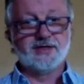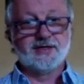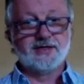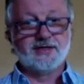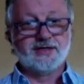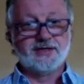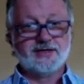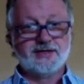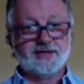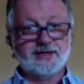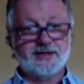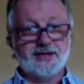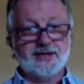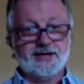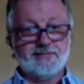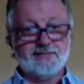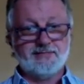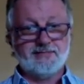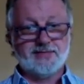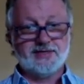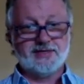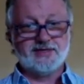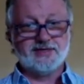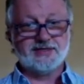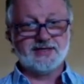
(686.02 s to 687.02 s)
The
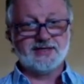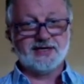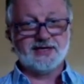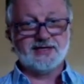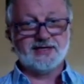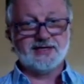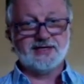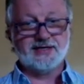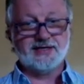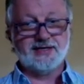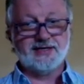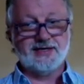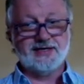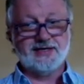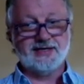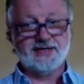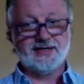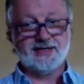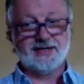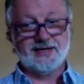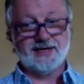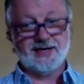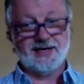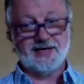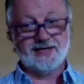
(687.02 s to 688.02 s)
numbers underneath,
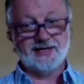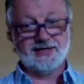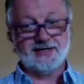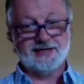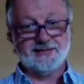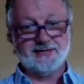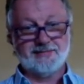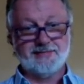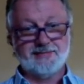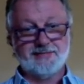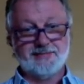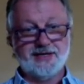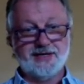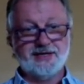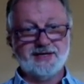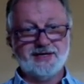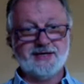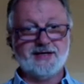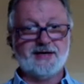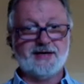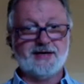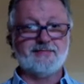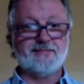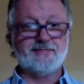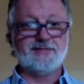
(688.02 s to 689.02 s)
again, are the beat
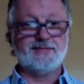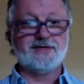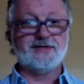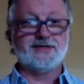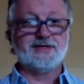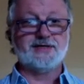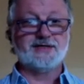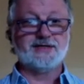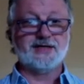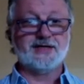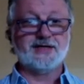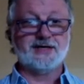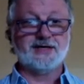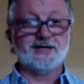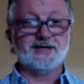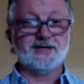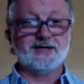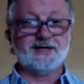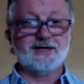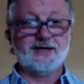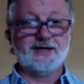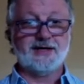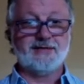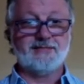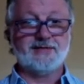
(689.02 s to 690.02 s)
numbers, and the
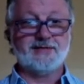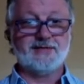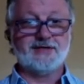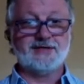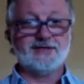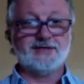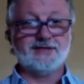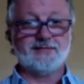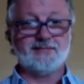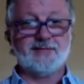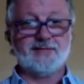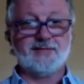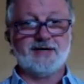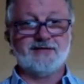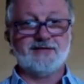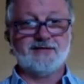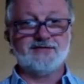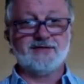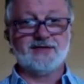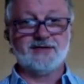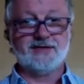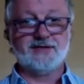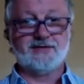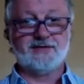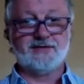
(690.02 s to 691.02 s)
numbers above
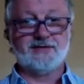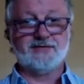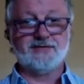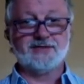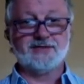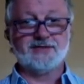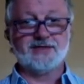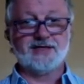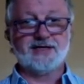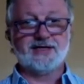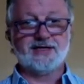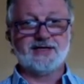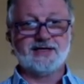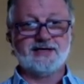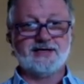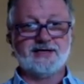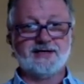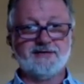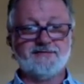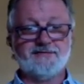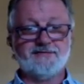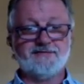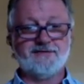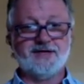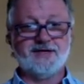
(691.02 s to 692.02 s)
the notes are
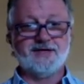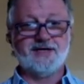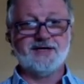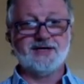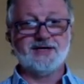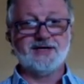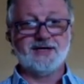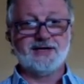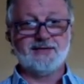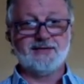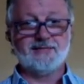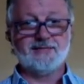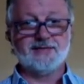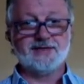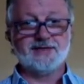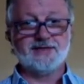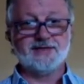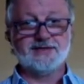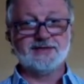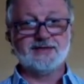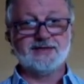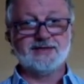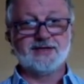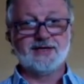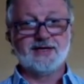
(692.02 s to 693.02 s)
the finger
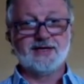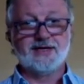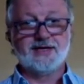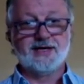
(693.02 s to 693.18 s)
numbers.